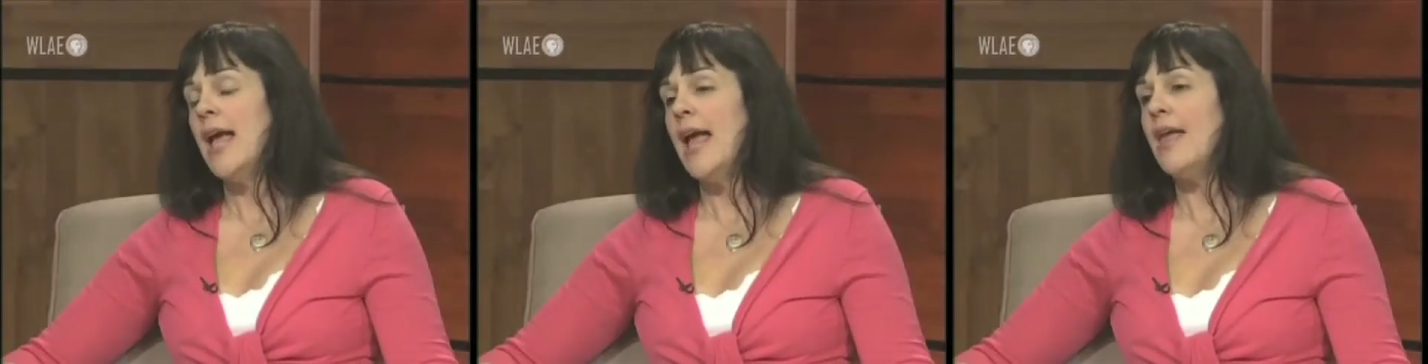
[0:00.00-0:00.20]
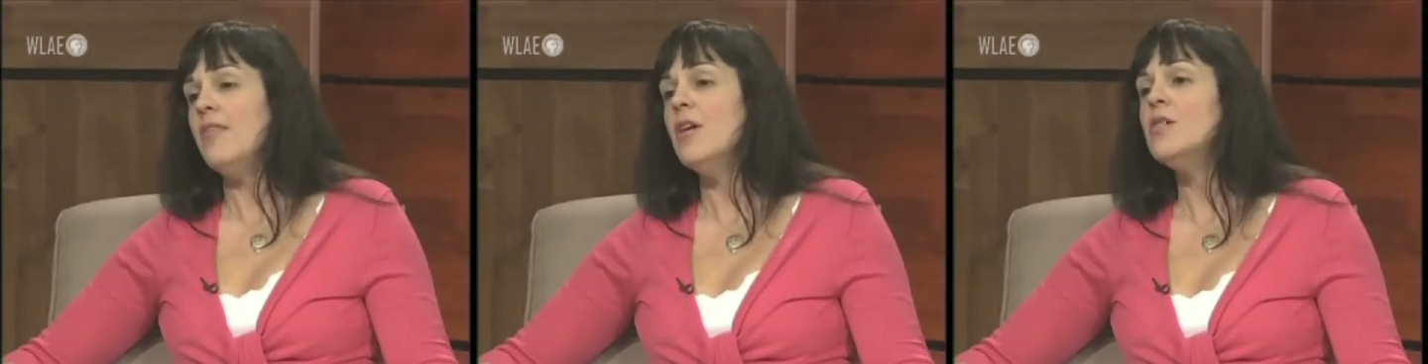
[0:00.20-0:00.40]

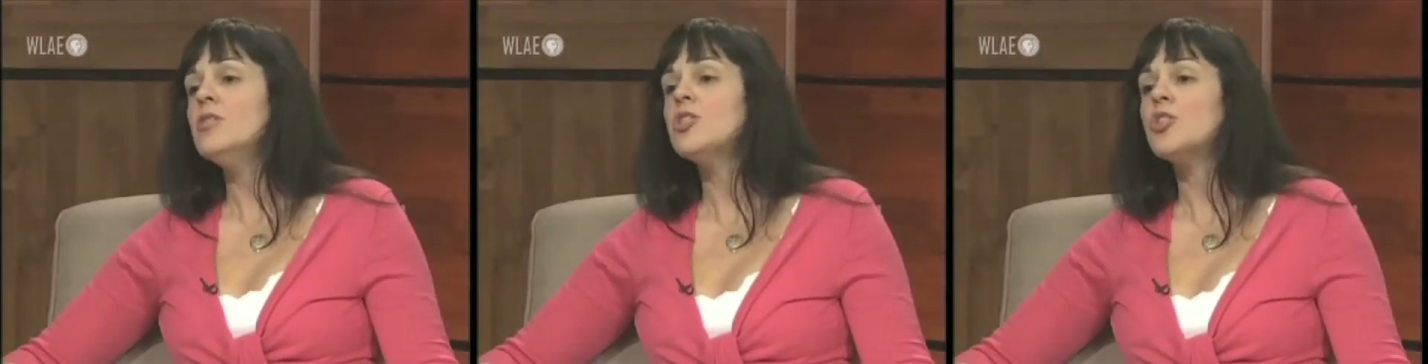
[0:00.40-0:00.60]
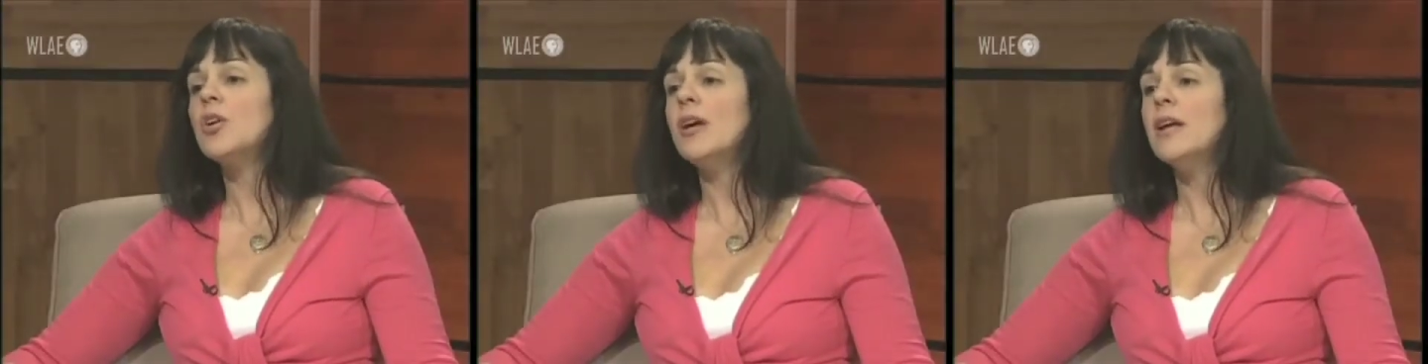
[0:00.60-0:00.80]
And
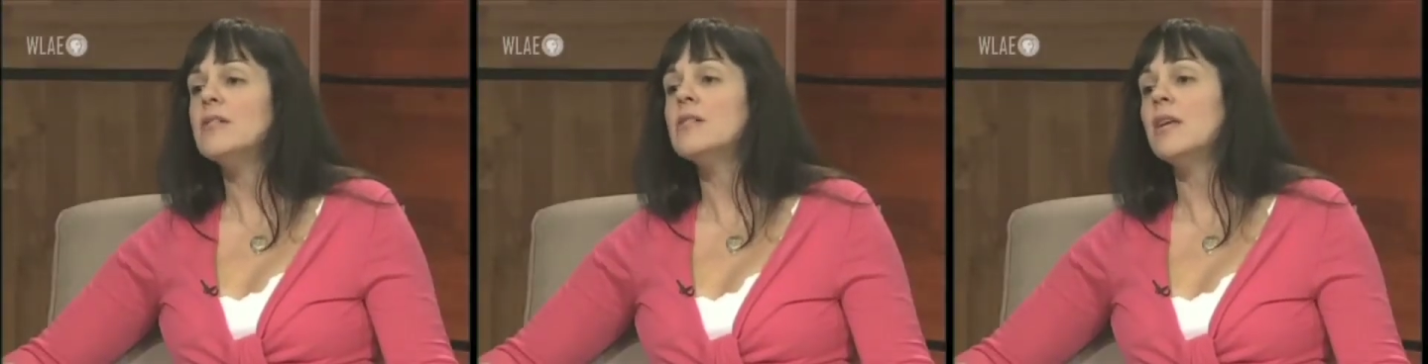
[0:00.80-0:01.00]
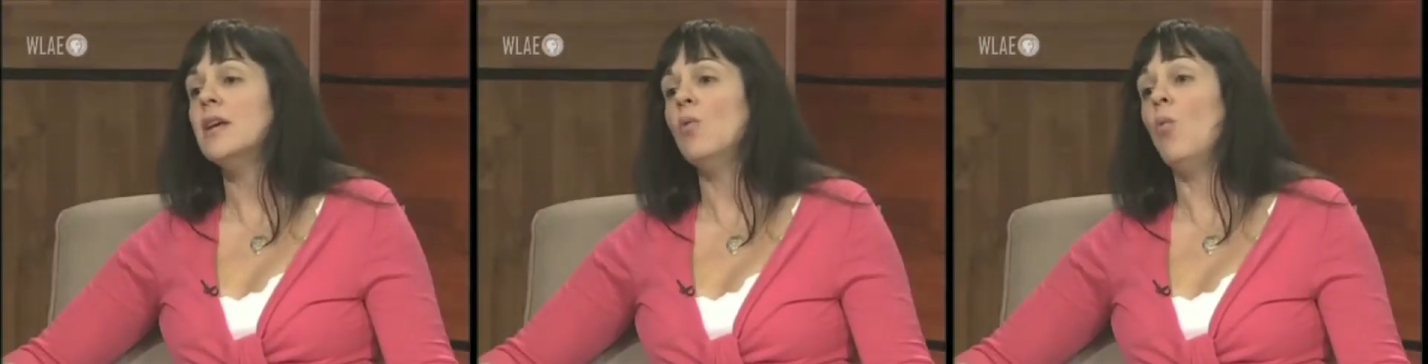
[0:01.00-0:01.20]
those
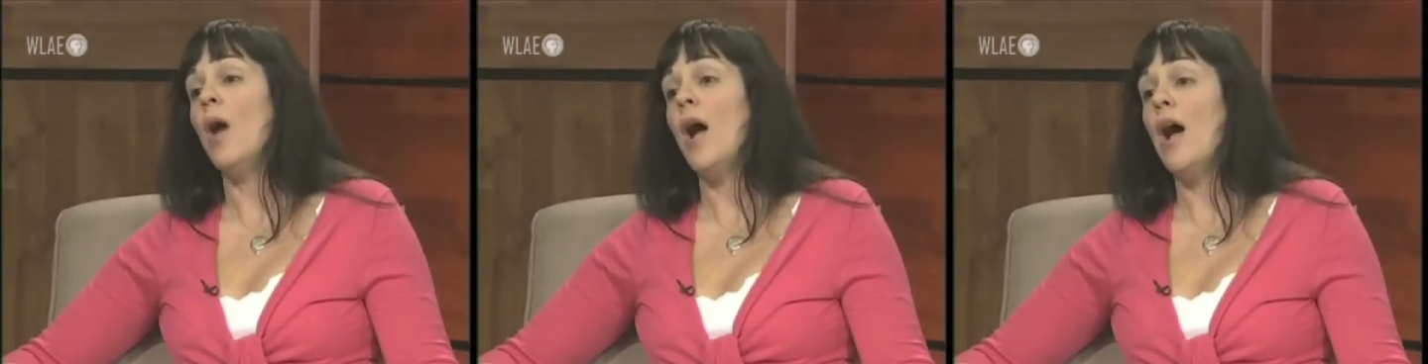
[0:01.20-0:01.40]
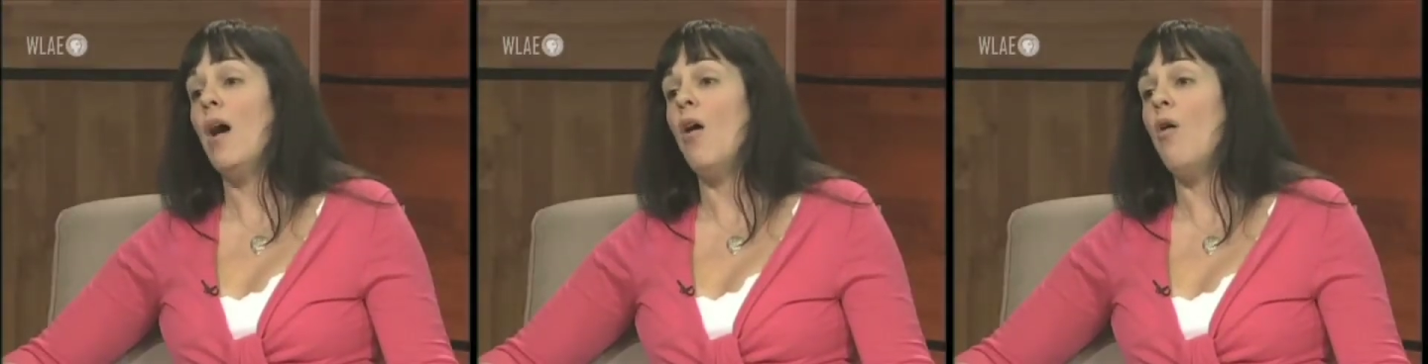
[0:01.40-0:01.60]
translate
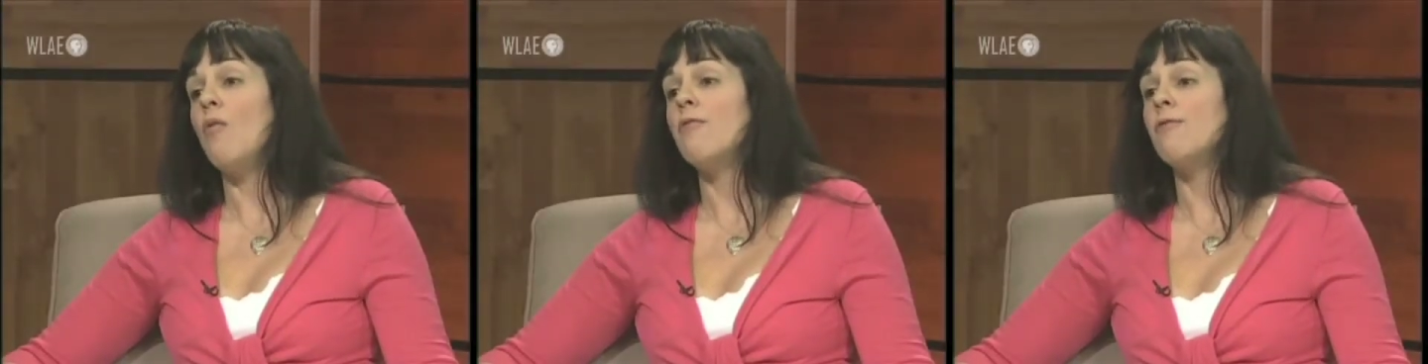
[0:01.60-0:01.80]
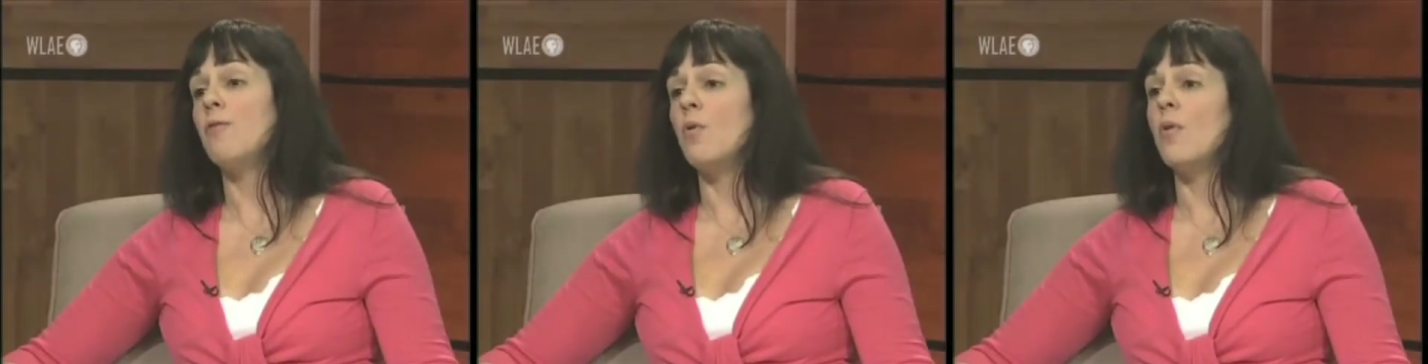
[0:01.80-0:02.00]
well
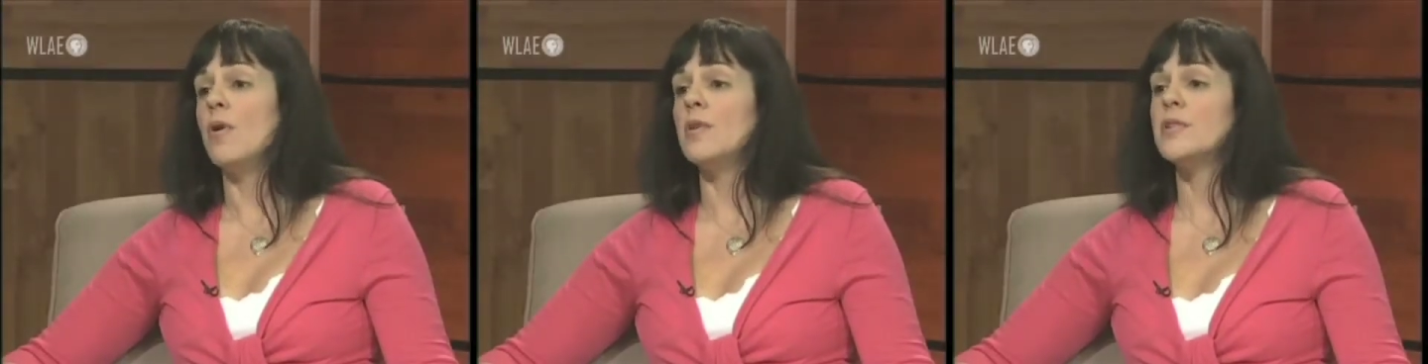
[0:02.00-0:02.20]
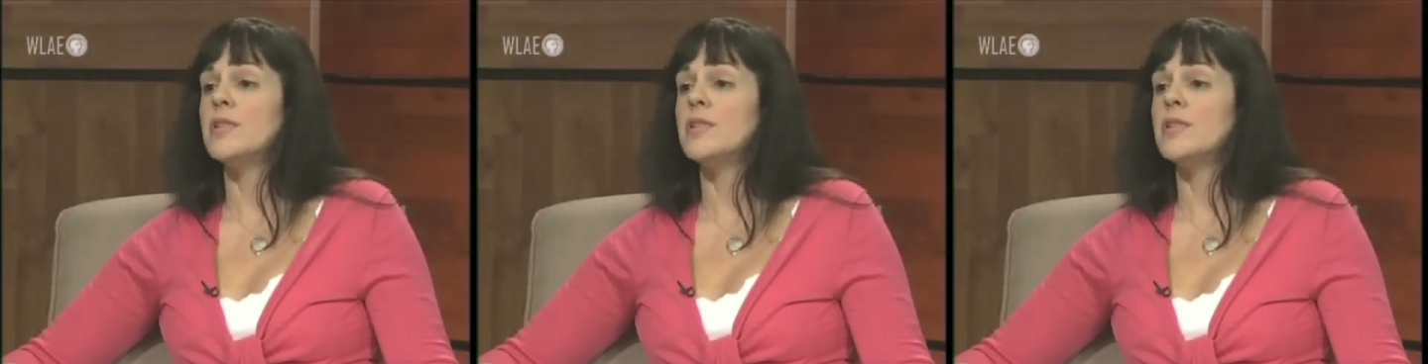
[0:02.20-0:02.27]
for